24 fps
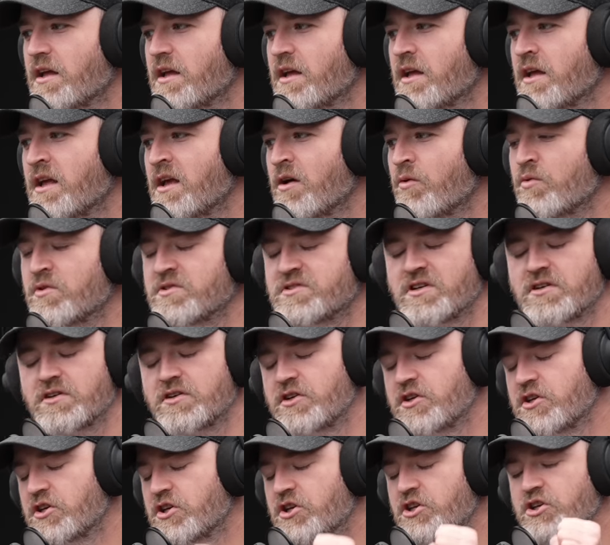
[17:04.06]
it was a
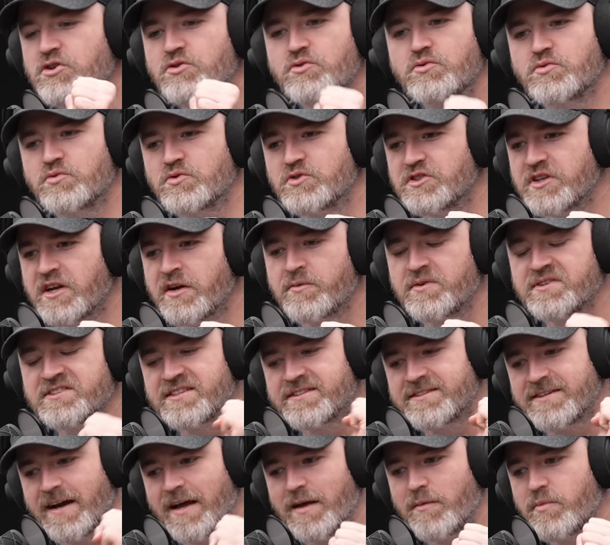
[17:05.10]
huge, it was a
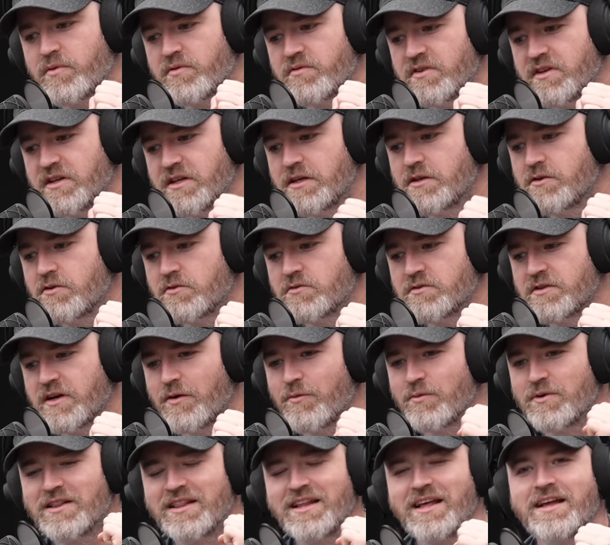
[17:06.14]
type of needle that
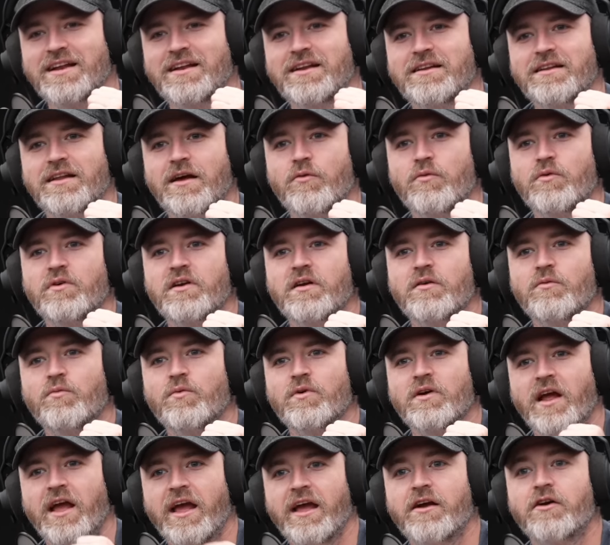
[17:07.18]
would let,
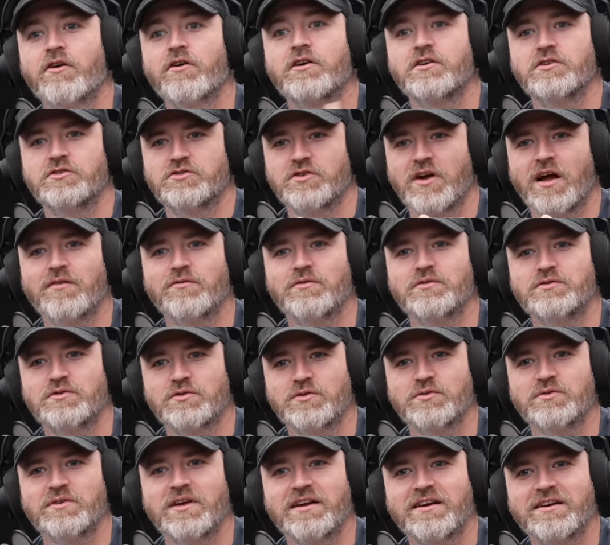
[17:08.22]
air could travel
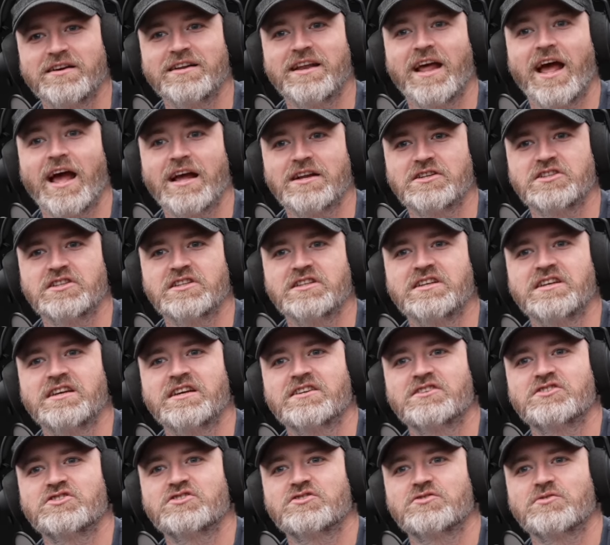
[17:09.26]
through, that could actually
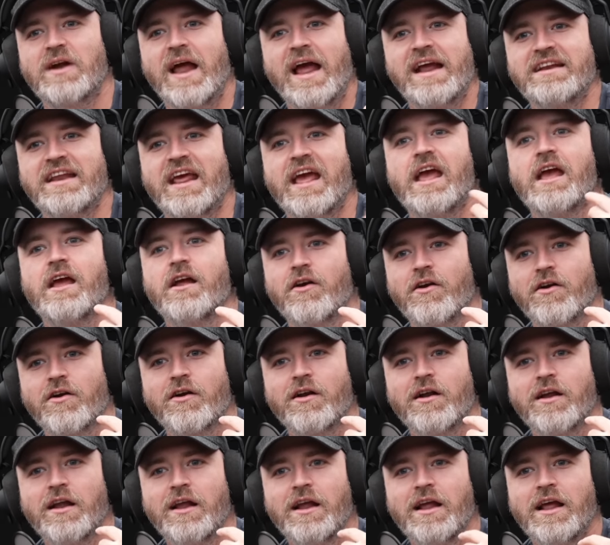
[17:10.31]
extract air.
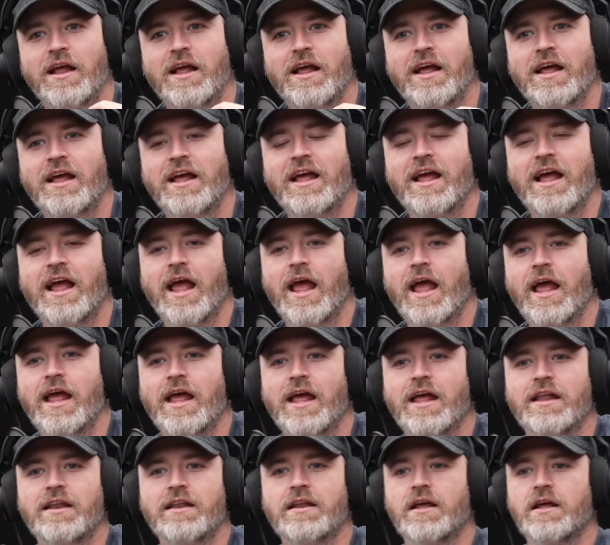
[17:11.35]

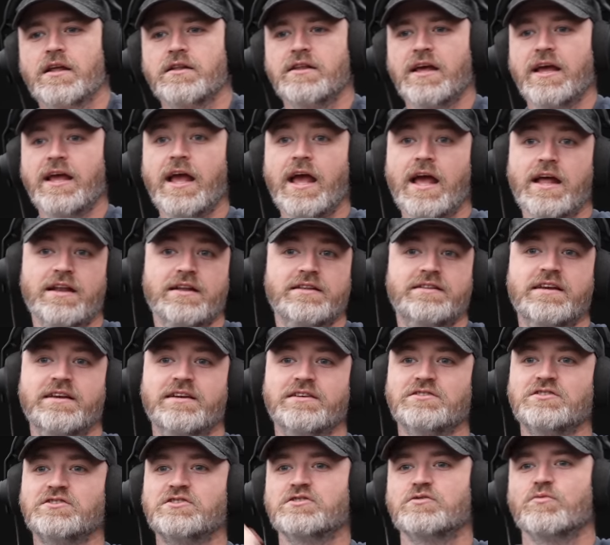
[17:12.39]
And they had to take
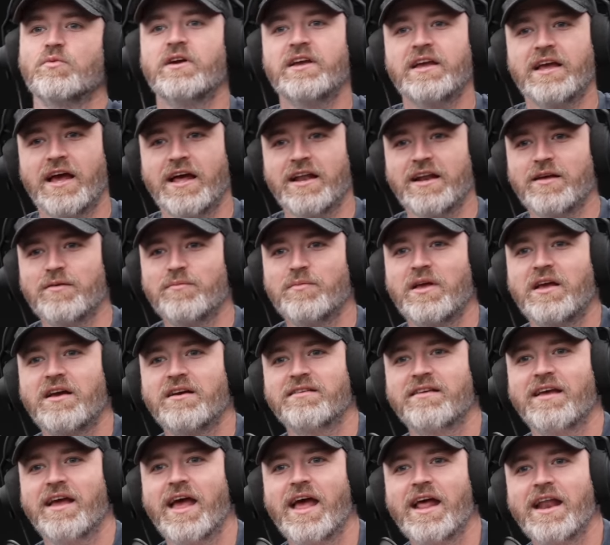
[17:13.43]
a swing at it
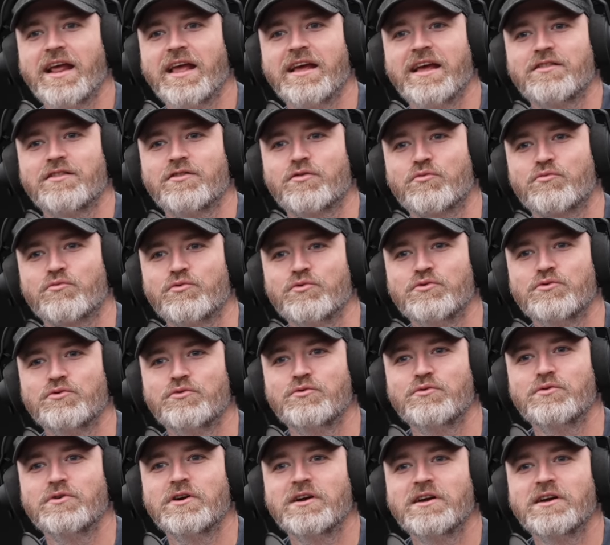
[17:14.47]
because they had to get through,